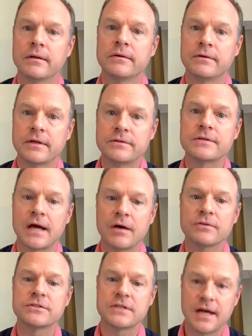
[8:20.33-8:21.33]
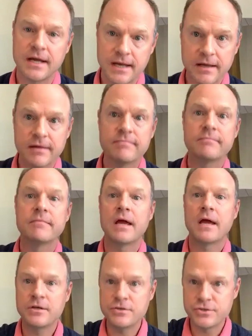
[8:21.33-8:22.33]
this outside
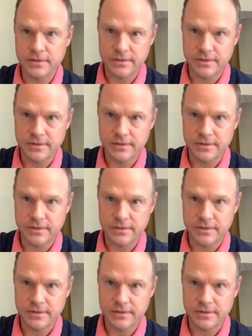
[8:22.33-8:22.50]
engine,